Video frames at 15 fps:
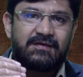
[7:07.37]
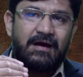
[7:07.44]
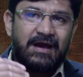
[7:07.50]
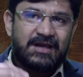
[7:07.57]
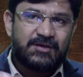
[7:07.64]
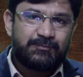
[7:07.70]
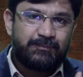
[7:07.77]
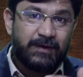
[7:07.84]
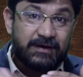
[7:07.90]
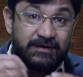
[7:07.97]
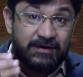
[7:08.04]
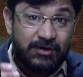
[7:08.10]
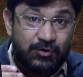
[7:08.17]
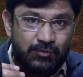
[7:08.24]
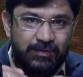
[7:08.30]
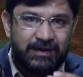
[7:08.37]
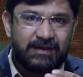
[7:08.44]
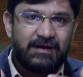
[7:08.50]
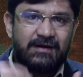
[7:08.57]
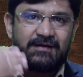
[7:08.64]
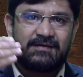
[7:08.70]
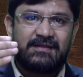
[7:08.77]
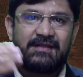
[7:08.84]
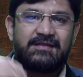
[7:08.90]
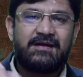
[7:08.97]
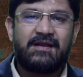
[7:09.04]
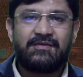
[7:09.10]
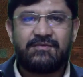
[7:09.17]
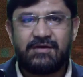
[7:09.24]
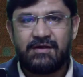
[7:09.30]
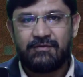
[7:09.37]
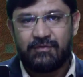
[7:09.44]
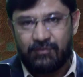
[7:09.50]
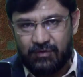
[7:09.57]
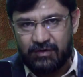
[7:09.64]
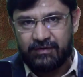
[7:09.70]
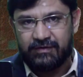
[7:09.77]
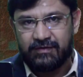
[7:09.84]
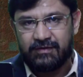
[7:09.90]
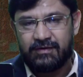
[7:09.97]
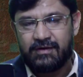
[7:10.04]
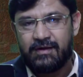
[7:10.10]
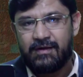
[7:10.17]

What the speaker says: expected to be greater than the density of the water,